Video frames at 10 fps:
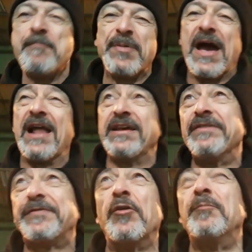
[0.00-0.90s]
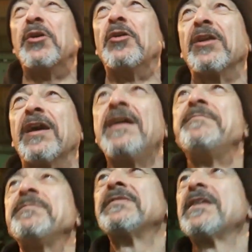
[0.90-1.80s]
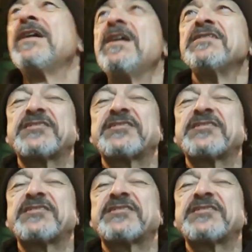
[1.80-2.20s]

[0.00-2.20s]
barely a footballer.